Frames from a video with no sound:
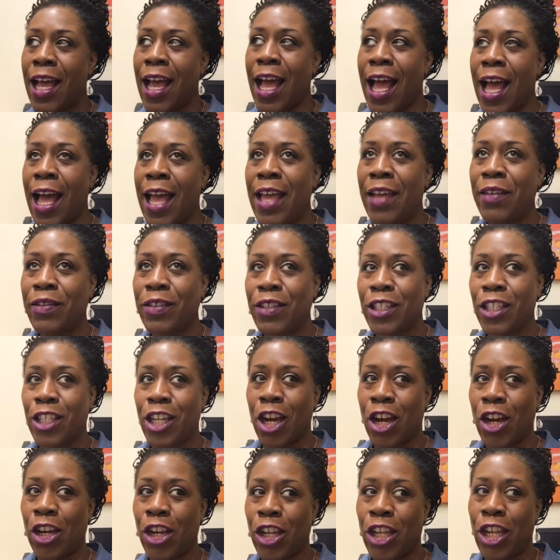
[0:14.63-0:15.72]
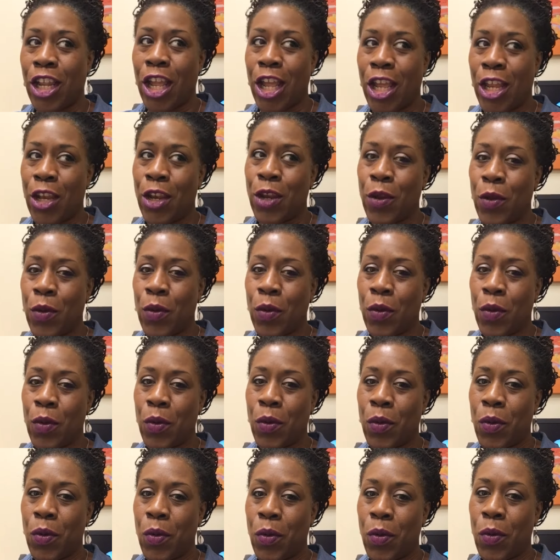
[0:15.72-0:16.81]
i have started a
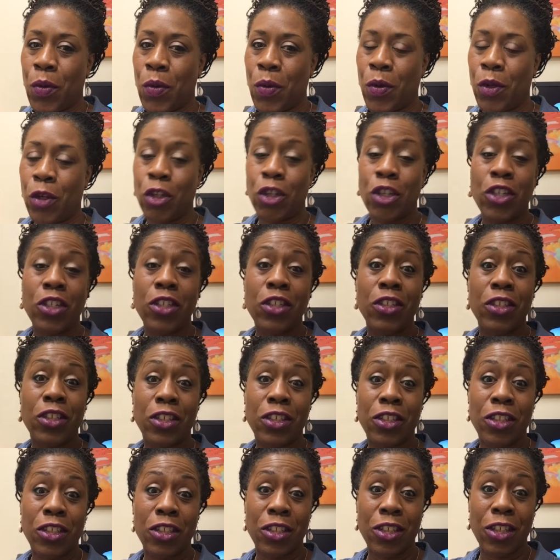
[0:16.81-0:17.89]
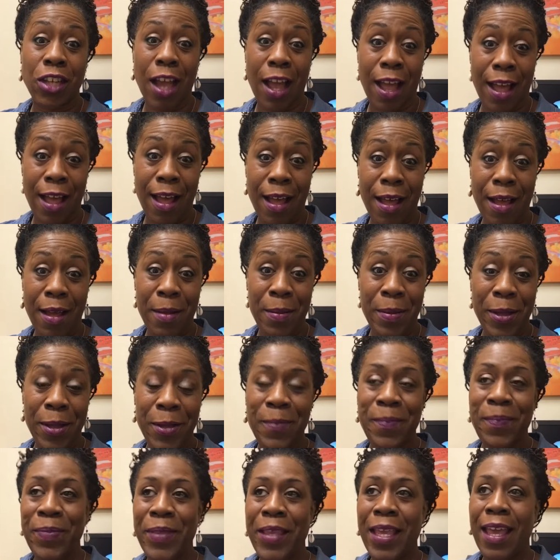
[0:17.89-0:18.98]
new job
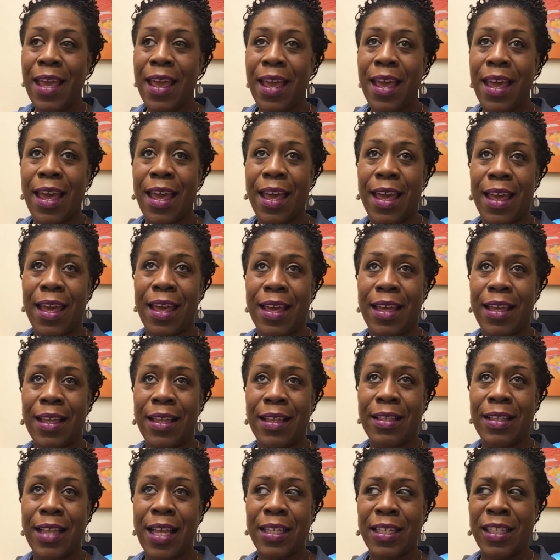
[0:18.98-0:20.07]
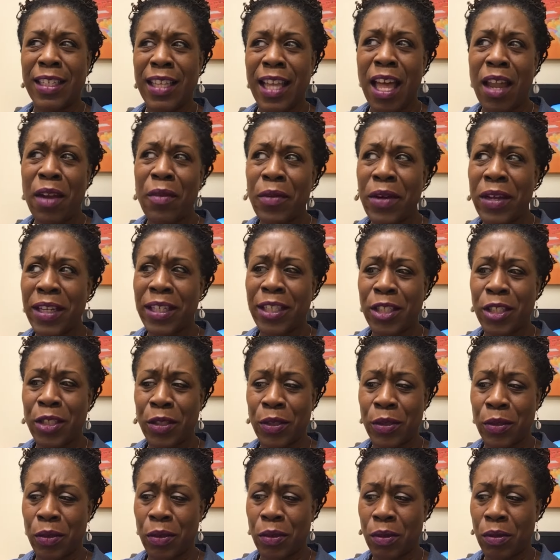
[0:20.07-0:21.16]
and i just kind of wanted
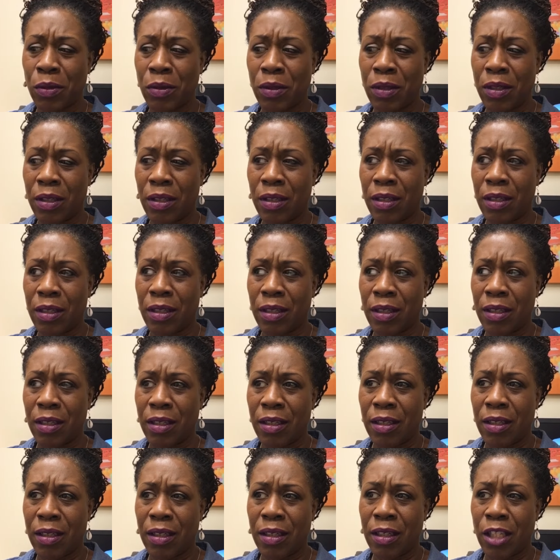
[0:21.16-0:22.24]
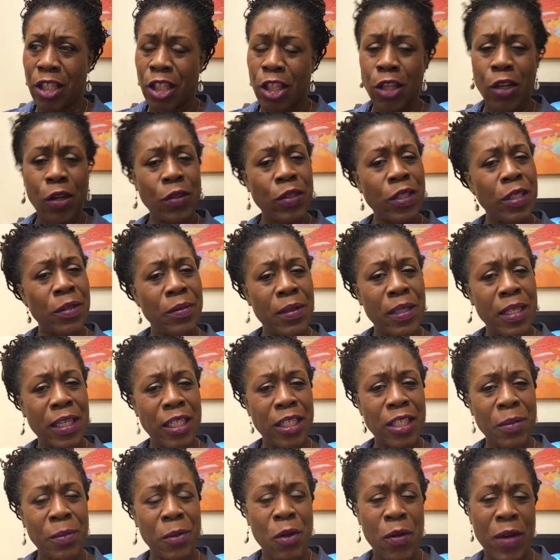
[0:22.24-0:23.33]
to throw some
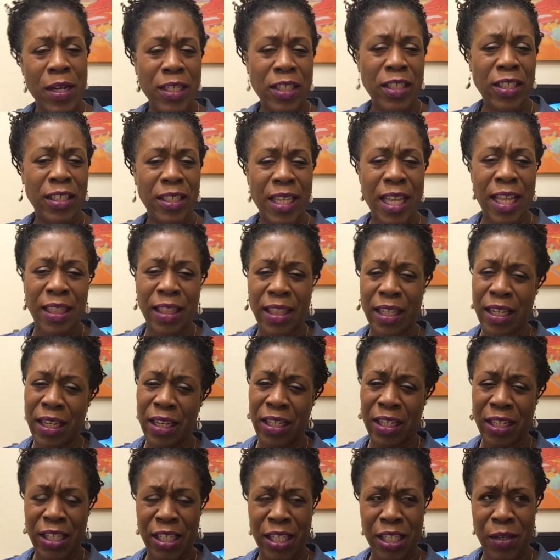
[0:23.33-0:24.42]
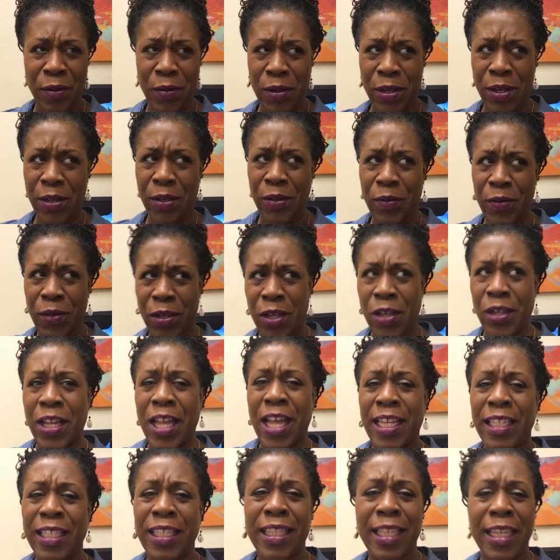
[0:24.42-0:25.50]
things some questions out there and just see what you what you
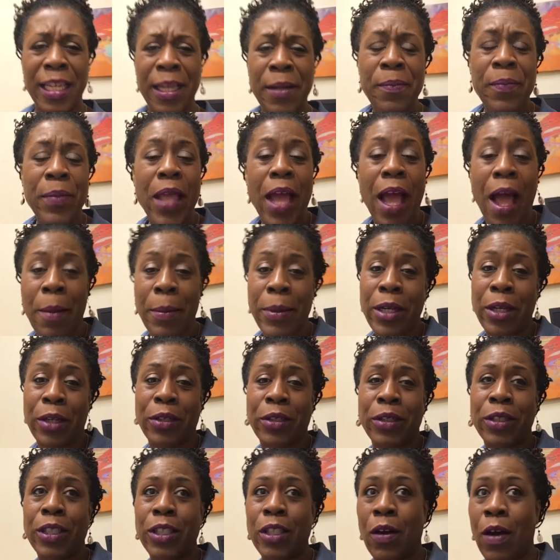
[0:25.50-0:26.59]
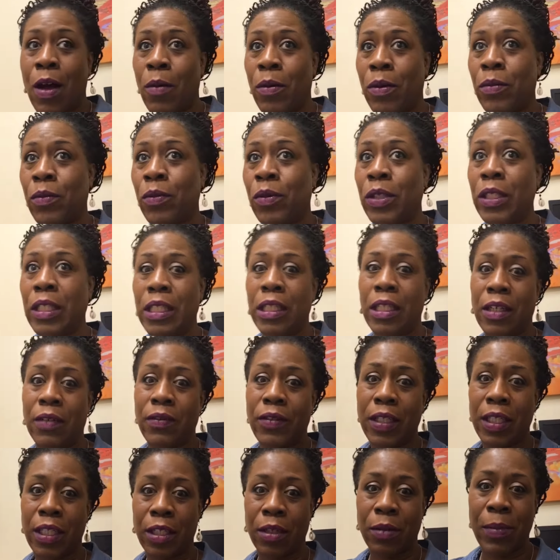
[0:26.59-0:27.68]
guys think i'm a nurse so i would really love
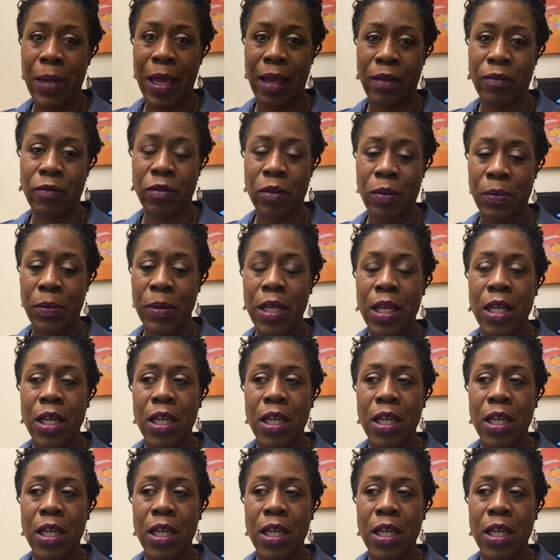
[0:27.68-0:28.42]
to hear back from